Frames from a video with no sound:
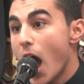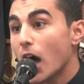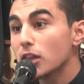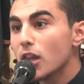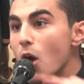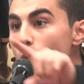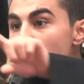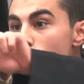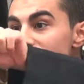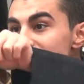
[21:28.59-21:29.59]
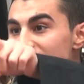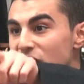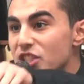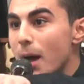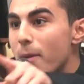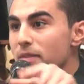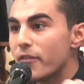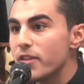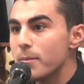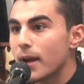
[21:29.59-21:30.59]
Allah, when He puts His hijab on the
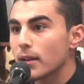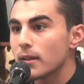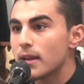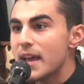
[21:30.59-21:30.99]
female,